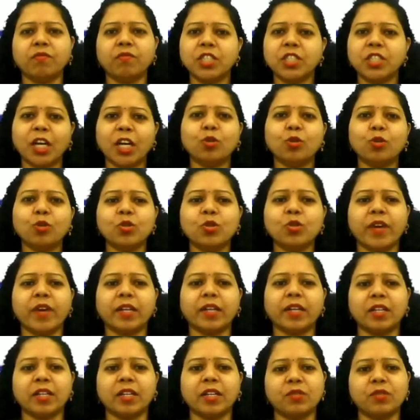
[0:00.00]
Which are those
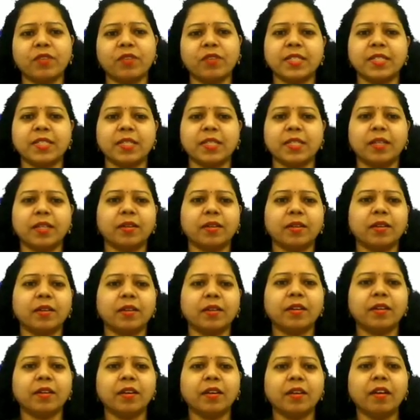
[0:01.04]
factors? We'll see.
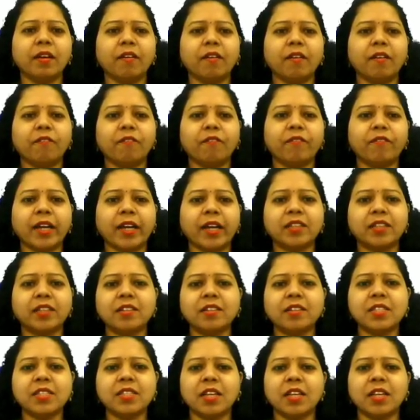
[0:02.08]

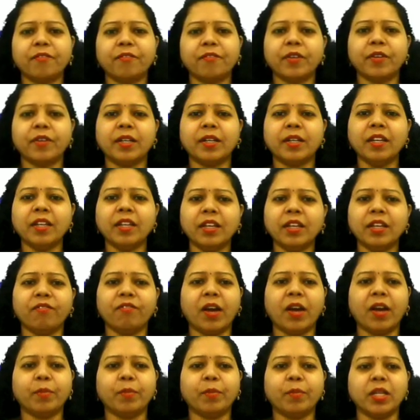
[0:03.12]
Factors affecting
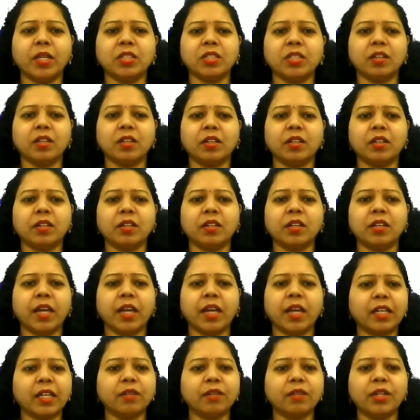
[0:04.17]
evaporation.
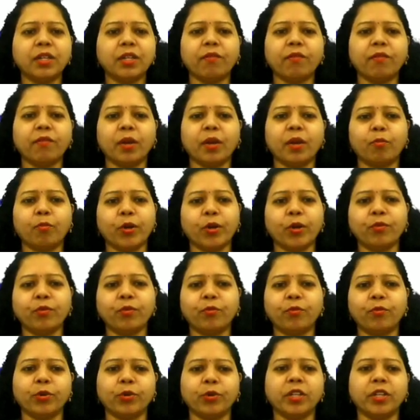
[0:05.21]
Activity
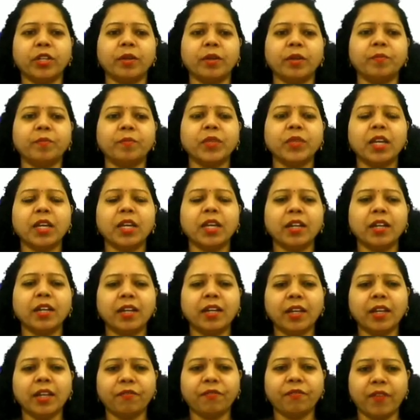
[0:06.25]
1.14.
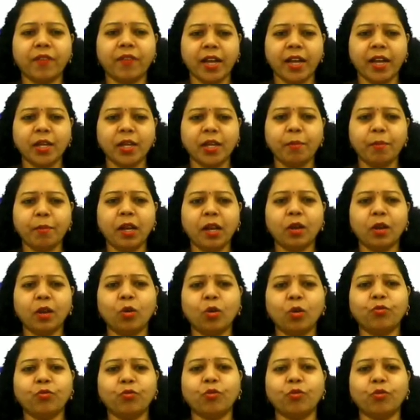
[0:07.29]
Take 5 ml
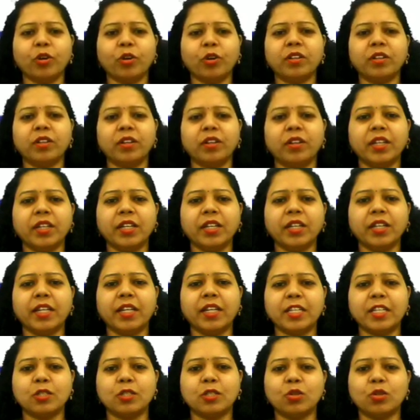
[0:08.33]
of water in
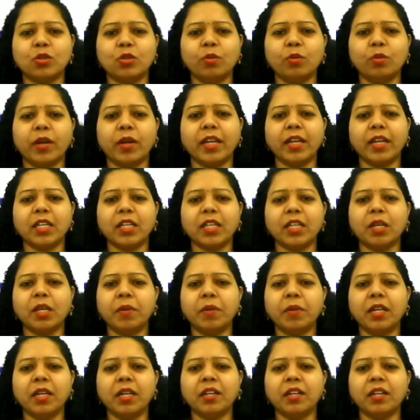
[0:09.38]
test tube and
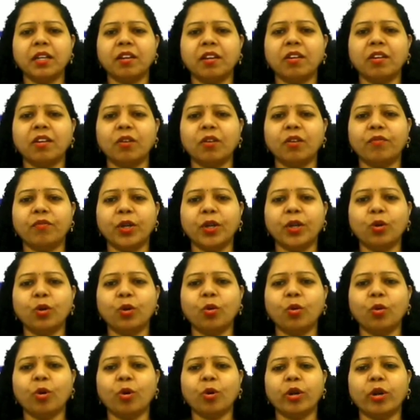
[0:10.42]
keep it near a
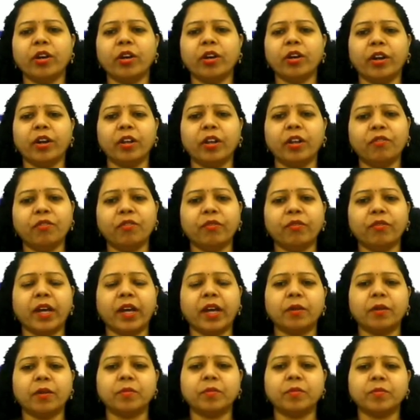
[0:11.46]
window or under a
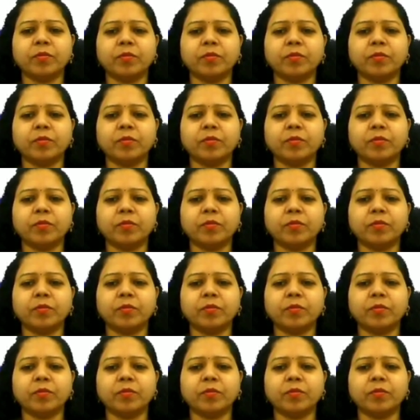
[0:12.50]
fan.